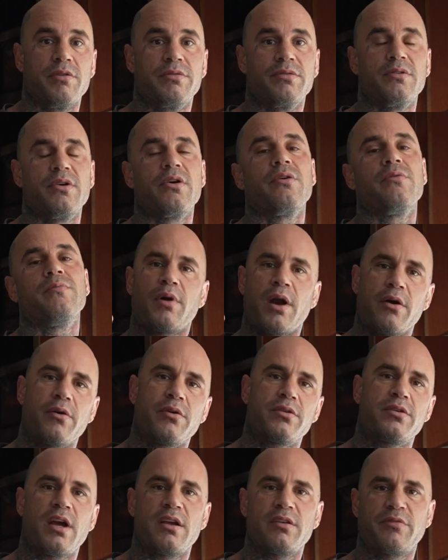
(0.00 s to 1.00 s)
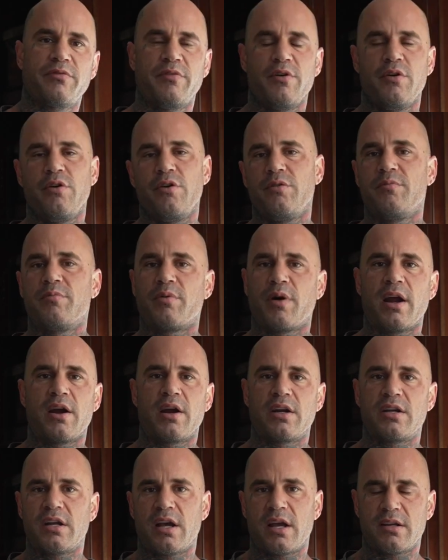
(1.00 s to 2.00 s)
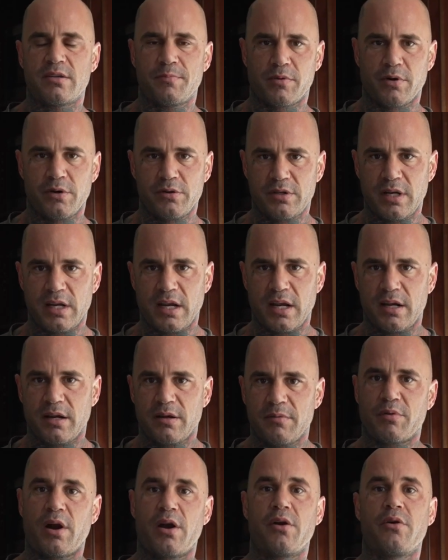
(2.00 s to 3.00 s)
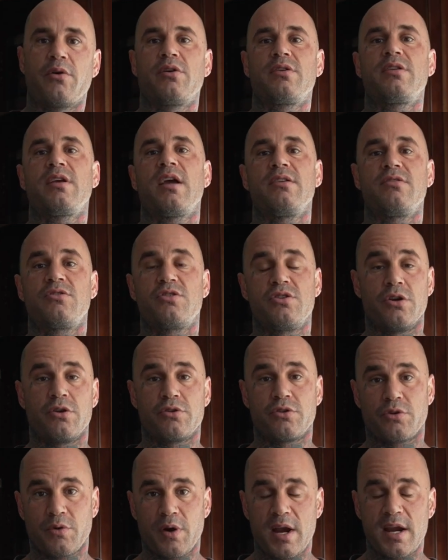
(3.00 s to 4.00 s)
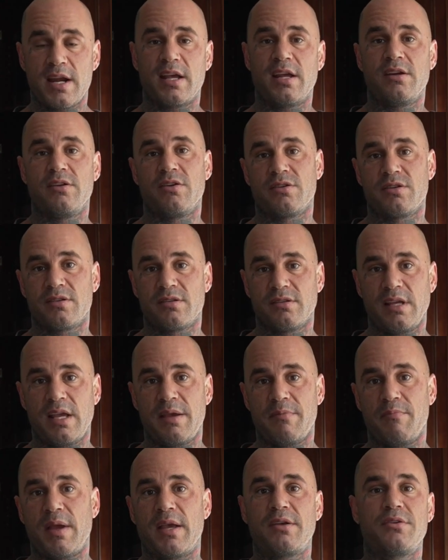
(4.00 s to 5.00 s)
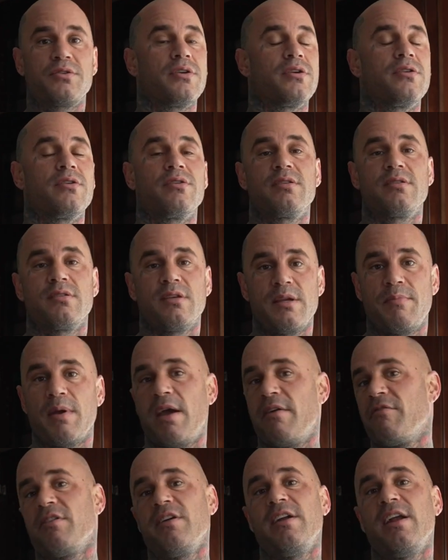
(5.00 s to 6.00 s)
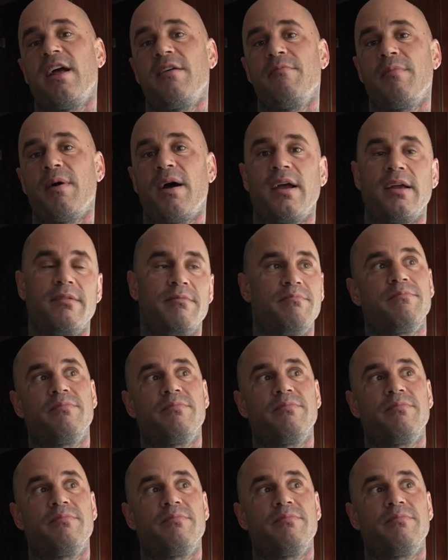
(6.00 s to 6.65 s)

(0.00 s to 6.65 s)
So prioritize food, prioritize protein, prioritize your training and your sleep. Make sure you're asleep every night by